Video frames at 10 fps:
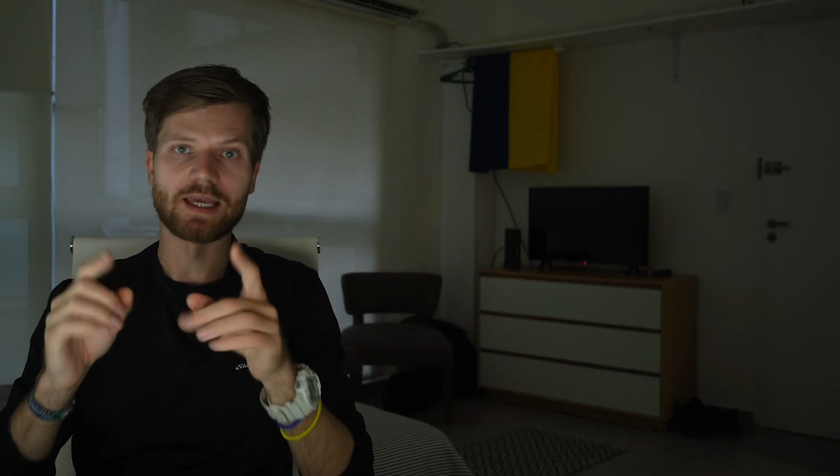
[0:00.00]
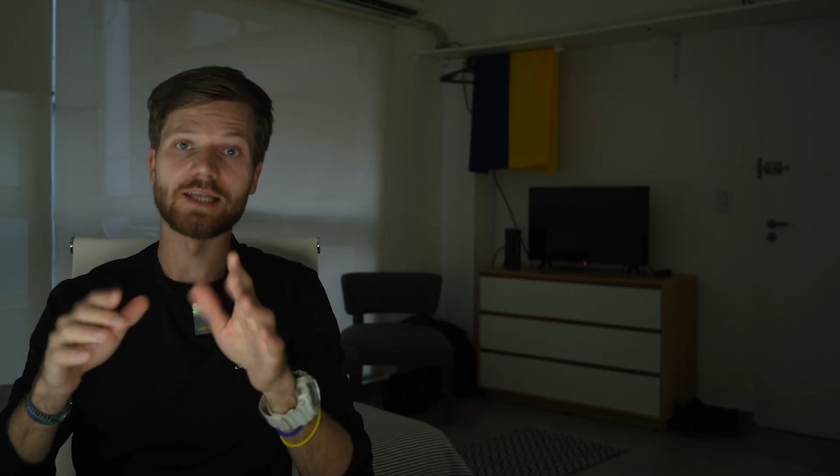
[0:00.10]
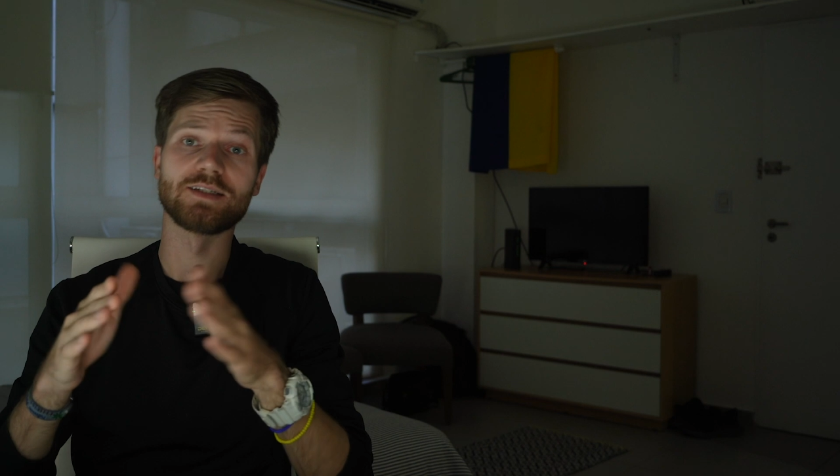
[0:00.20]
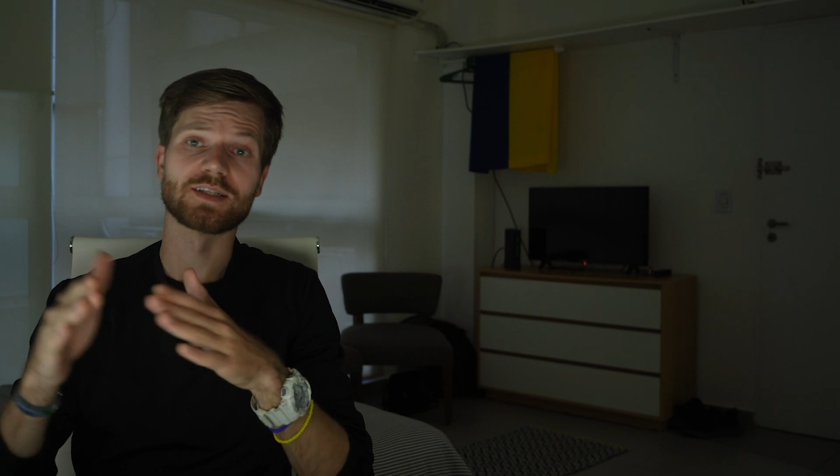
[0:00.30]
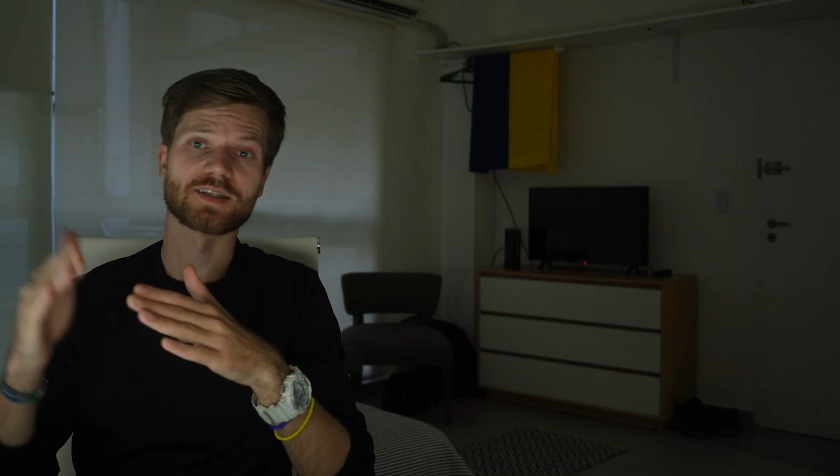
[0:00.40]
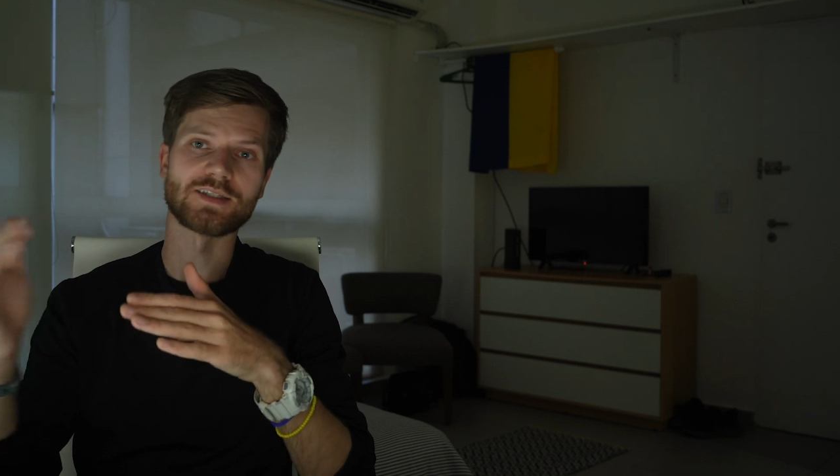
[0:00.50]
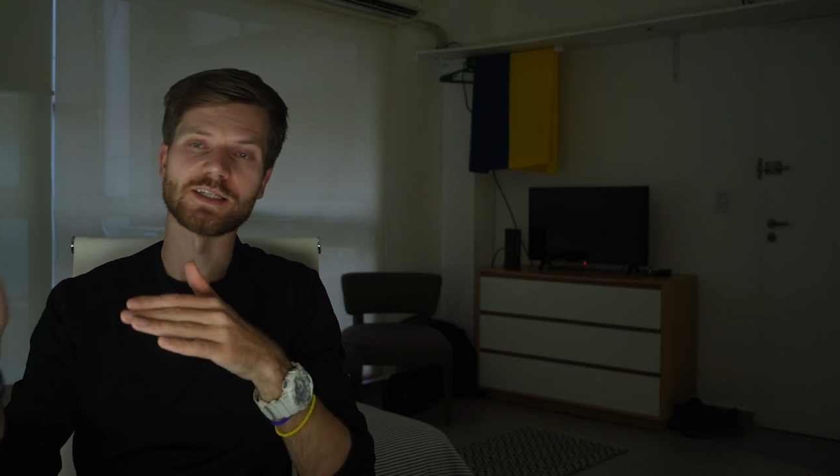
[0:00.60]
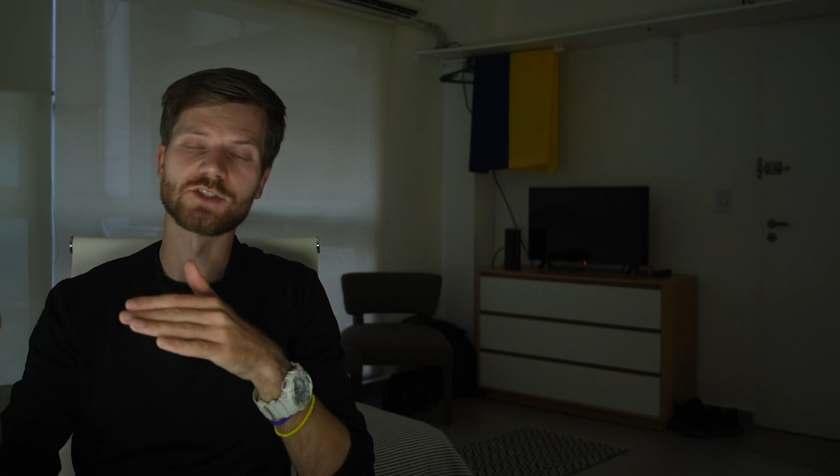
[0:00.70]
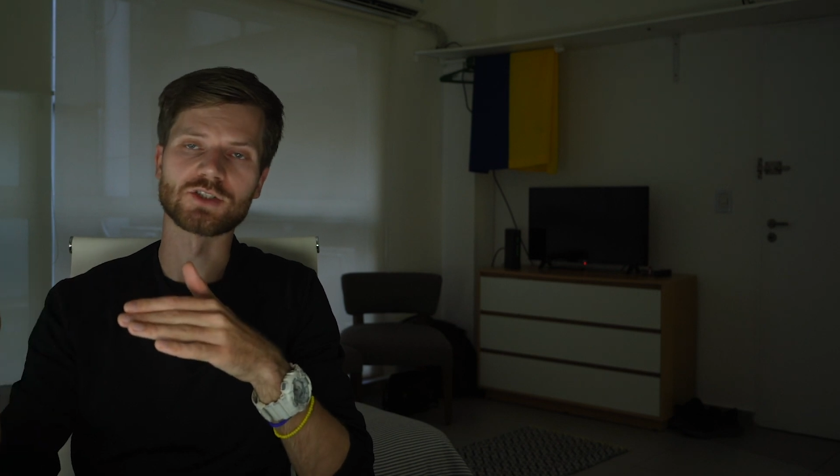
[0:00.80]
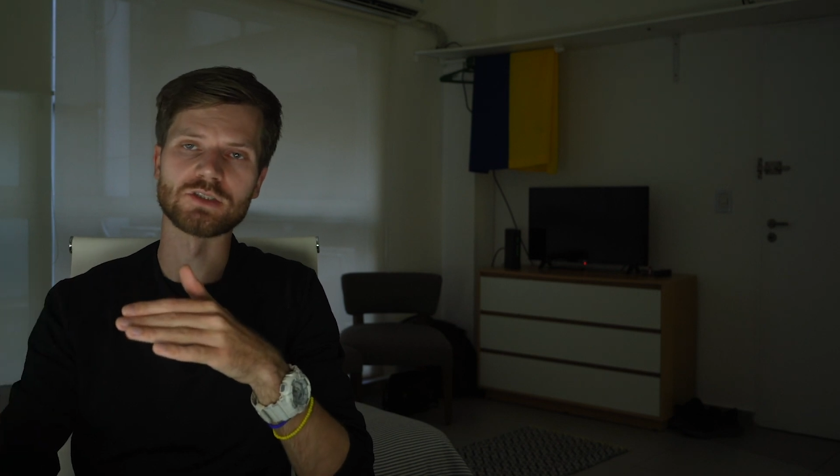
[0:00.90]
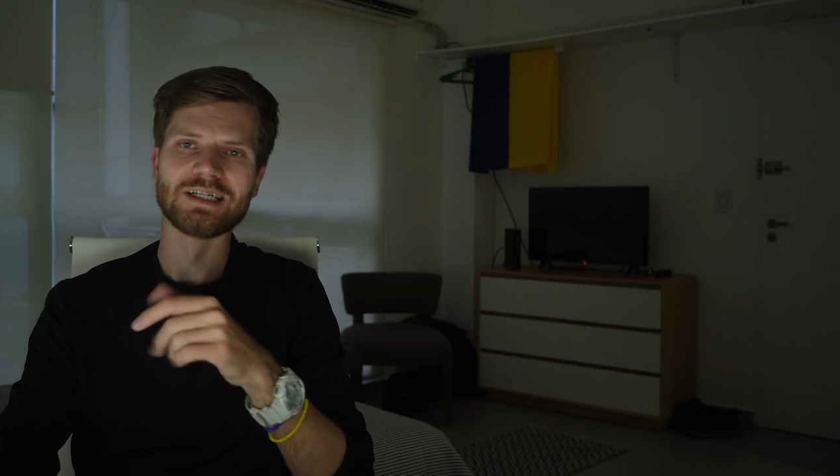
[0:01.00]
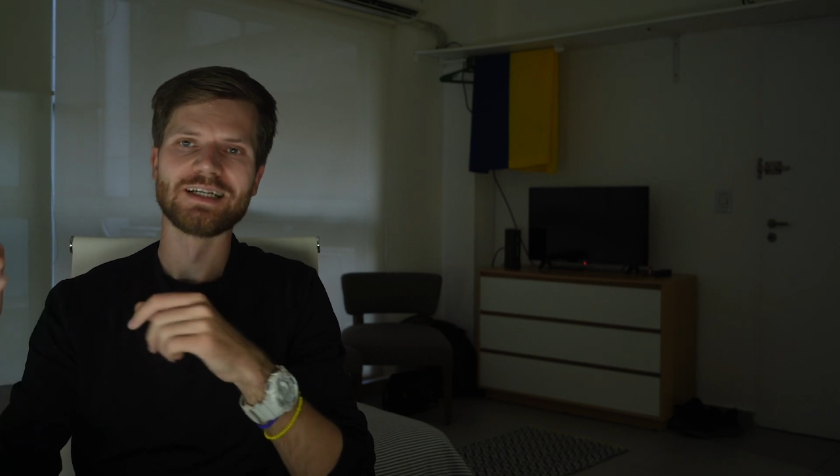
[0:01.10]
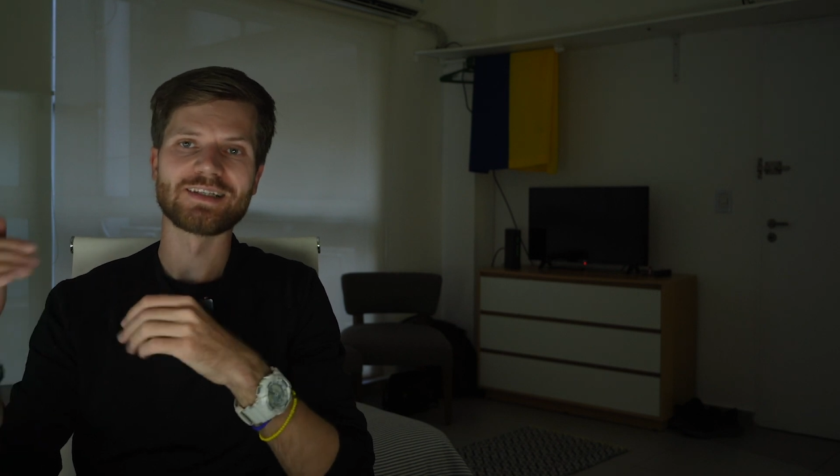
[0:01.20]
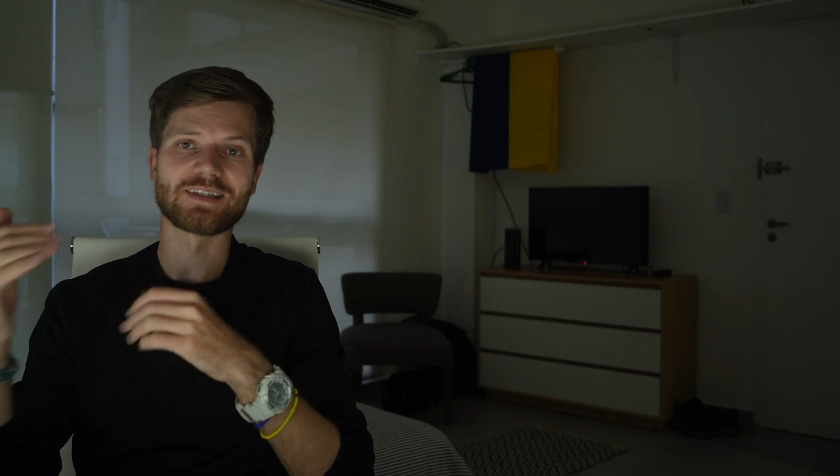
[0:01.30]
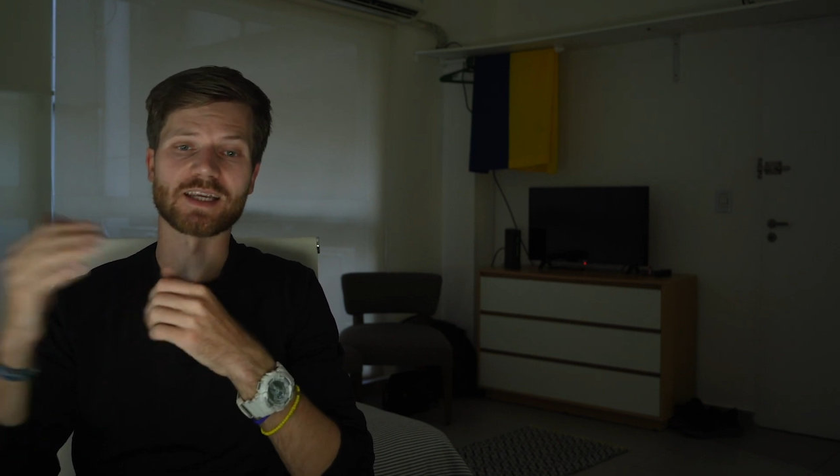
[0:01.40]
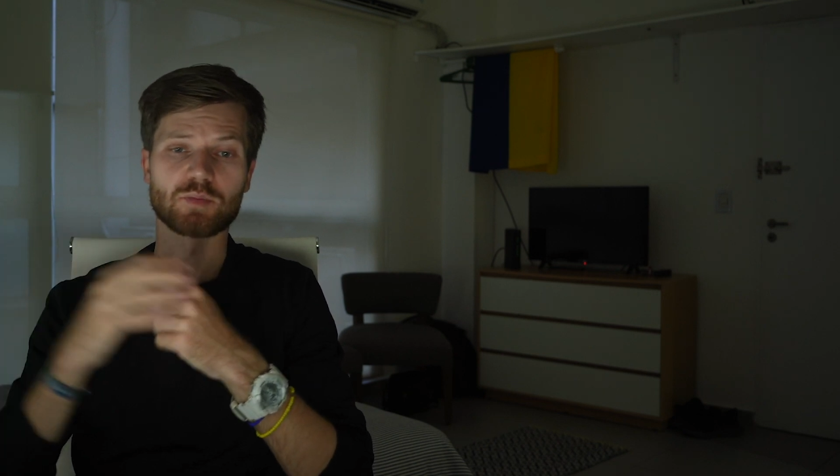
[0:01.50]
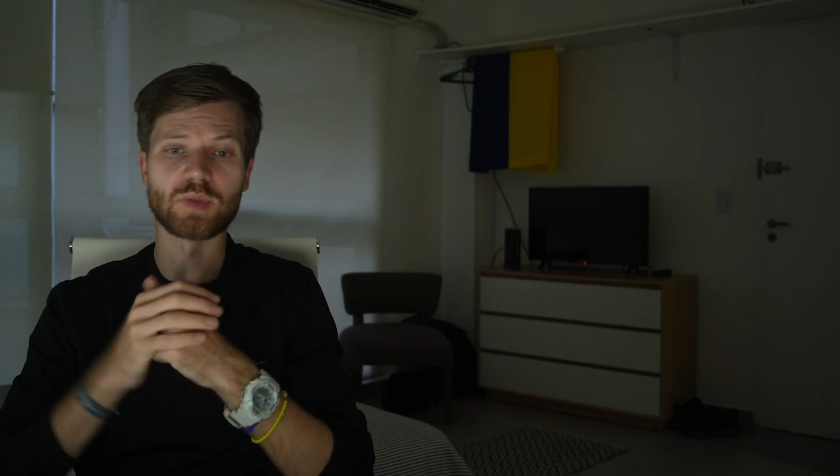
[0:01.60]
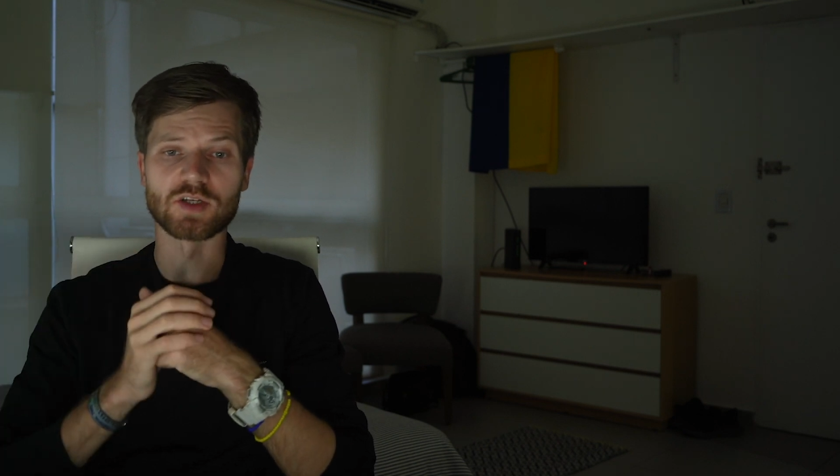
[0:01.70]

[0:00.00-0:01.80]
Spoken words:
and its extension, St.